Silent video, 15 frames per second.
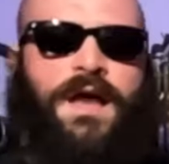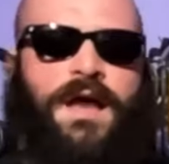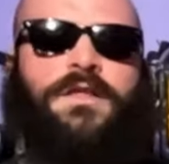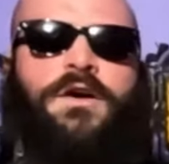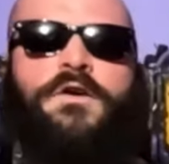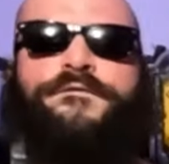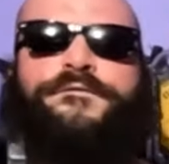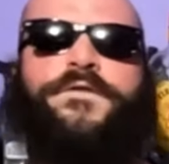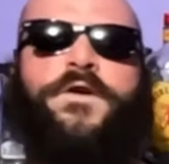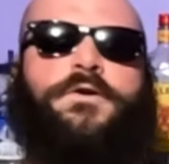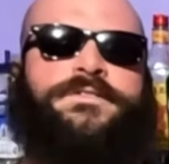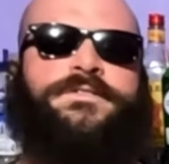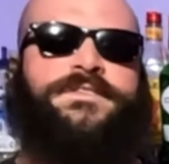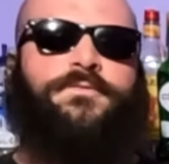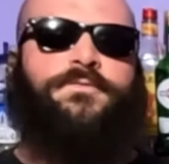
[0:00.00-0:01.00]
Hello,
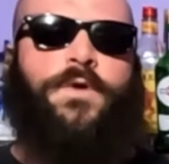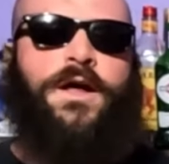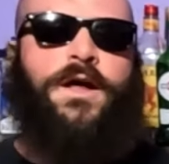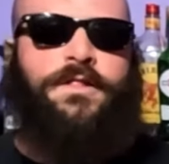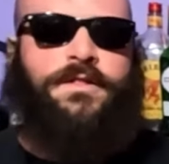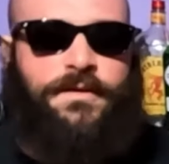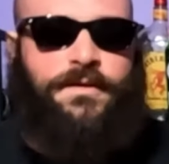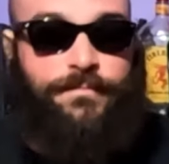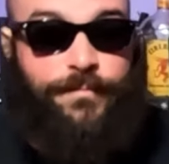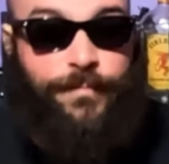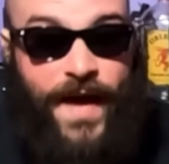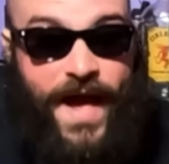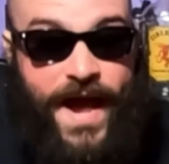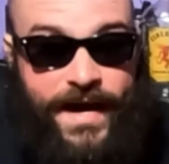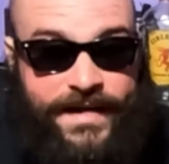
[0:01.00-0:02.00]
folks, and welcome
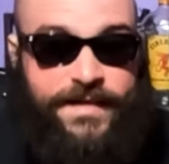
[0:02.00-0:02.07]
back